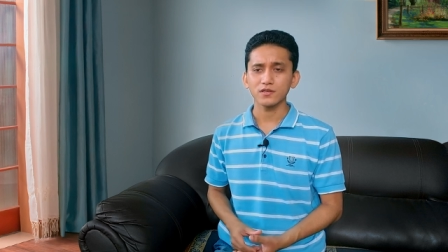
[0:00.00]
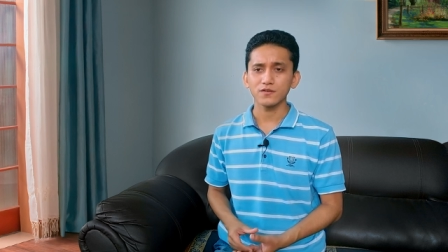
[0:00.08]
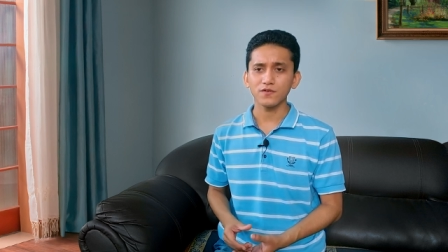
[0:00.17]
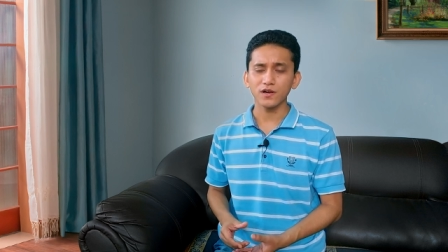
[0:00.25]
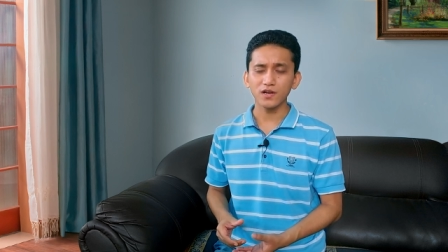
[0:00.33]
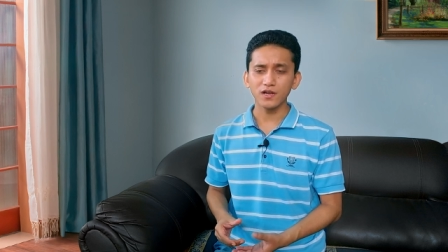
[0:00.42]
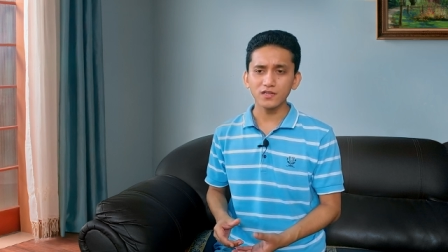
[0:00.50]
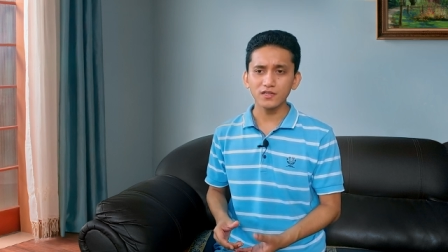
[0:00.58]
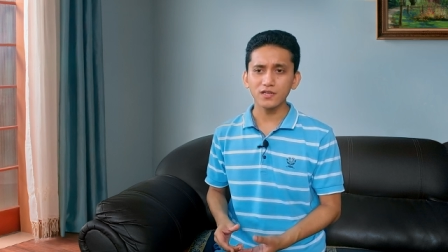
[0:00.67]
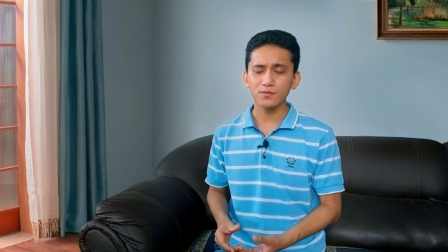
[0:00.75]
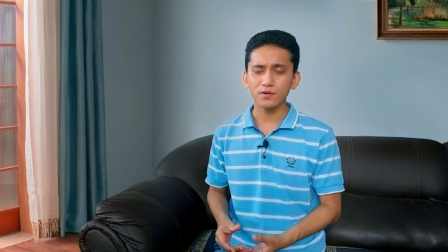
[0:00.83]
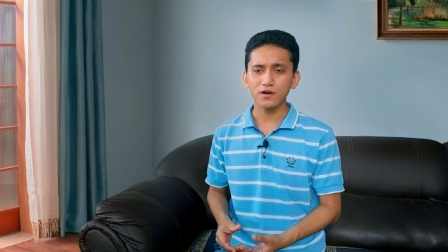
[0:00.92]
If I can't
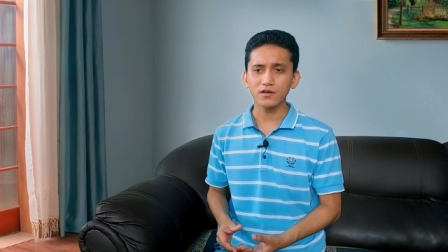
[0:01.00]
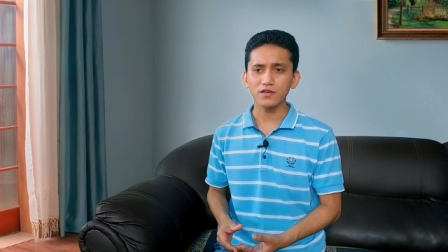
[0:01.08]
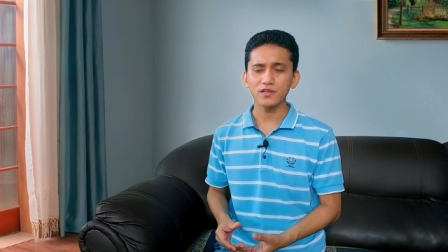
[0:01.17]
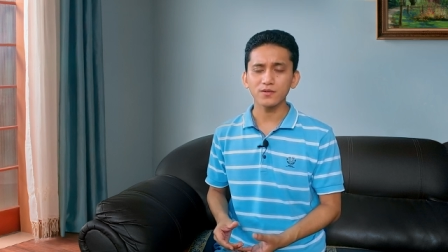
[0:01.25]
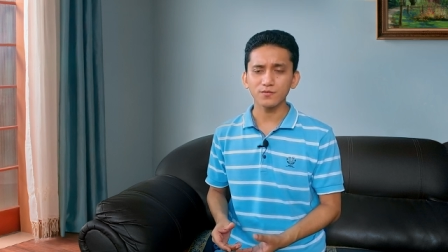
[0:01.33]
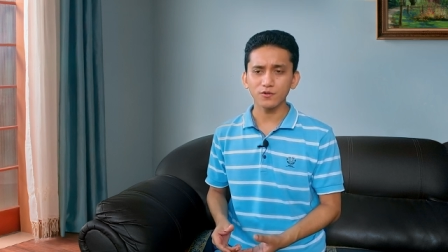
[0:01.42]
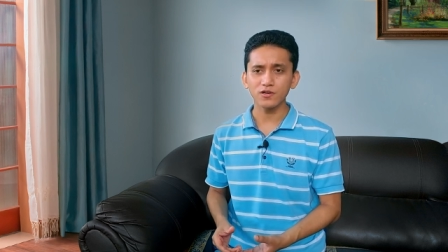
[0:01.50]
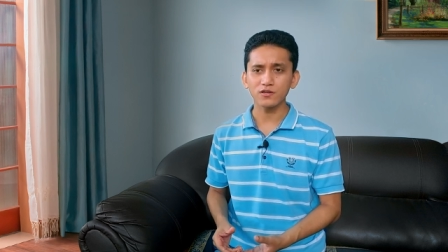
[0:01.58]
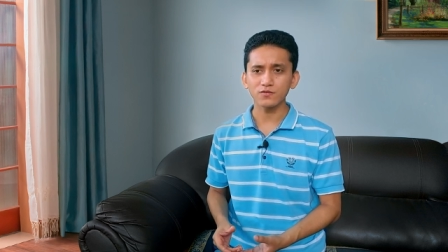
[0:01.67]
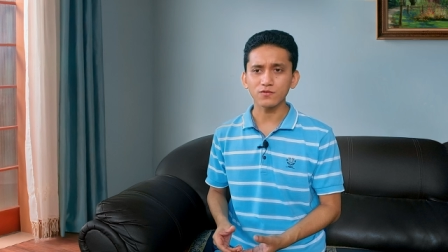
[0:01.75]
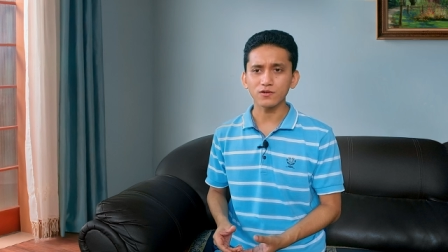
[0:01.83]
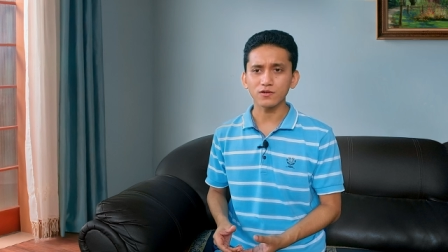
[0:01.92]
take part in
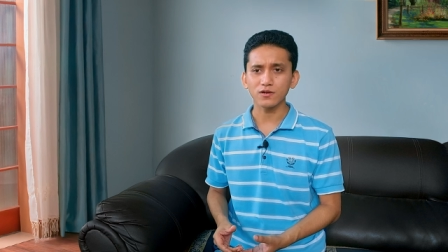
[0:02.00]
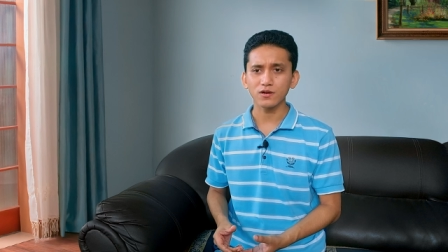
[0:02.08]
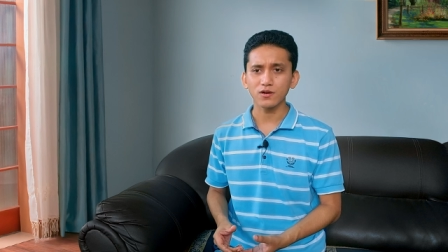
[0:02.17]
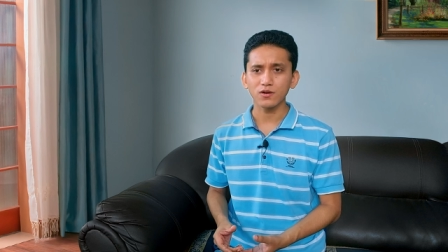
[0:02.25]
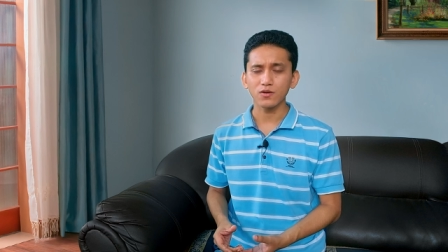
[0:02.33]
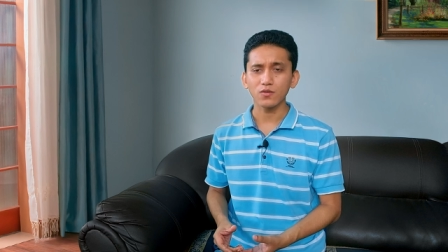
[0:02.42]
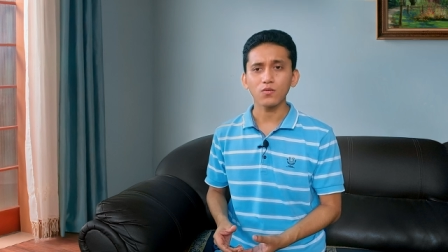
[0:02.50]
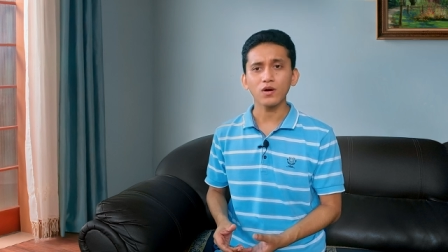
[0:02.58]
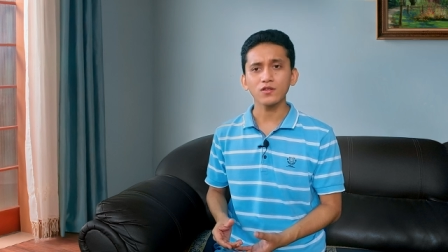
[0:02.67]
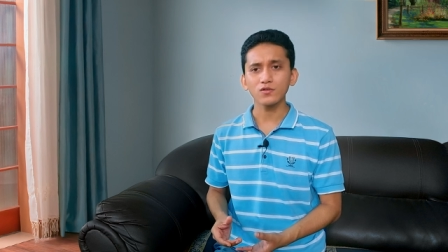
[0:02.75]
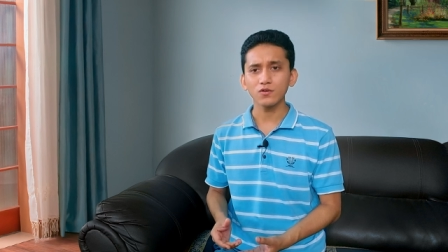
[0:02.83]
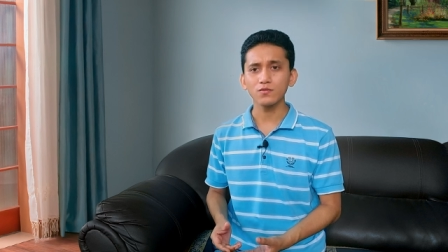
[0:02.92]
important work,
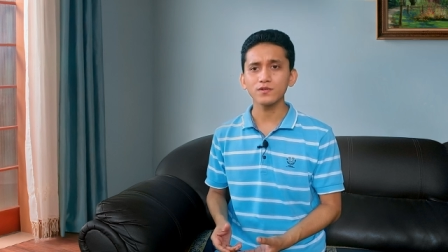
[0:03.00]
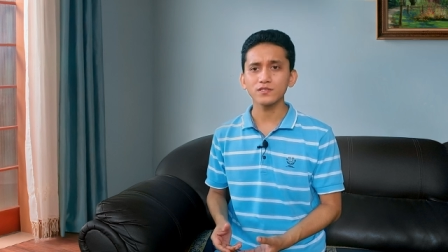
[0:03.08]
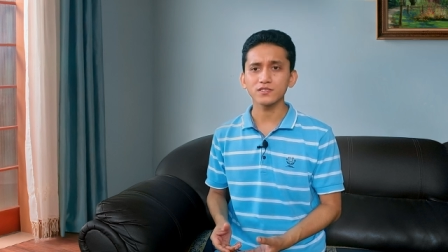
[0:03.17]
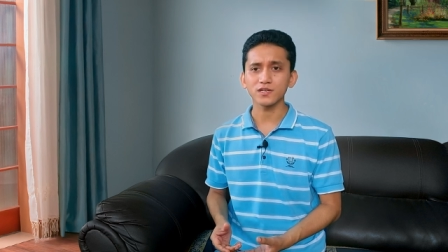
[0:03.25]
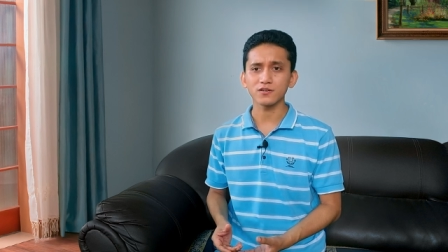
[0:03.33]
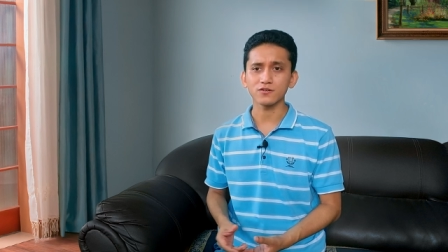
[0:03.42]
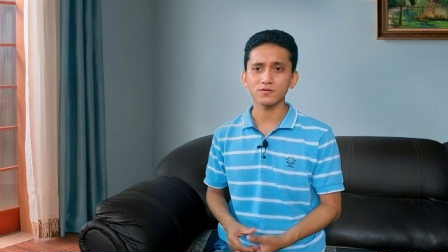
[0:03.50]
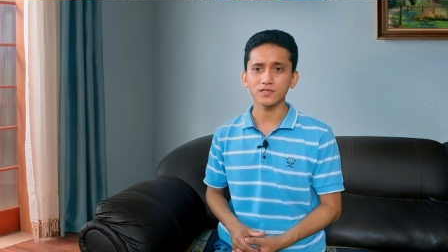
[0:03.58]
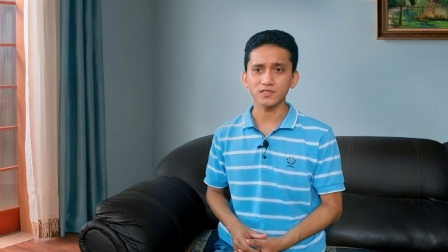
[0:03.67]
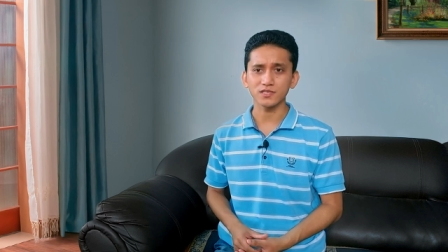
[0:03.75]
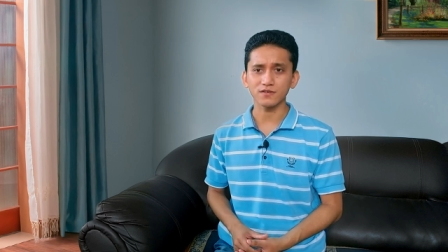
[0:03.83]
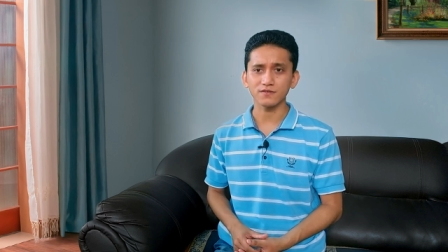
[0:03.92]
what hope is there to
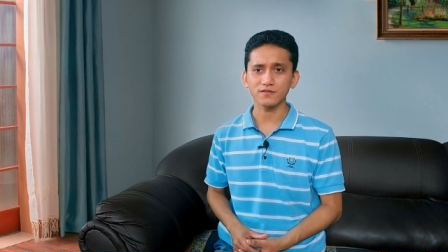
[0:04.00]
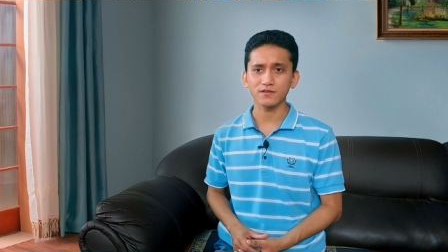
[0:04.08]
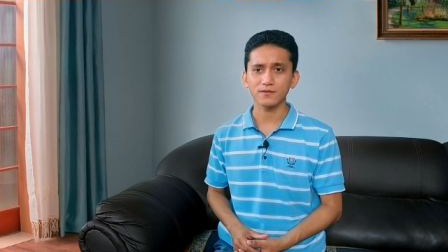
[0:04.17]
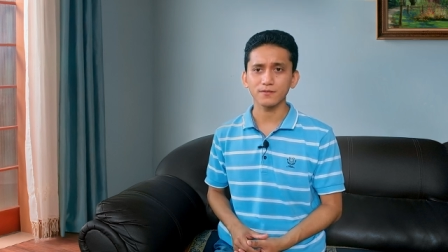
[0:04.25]
be saved?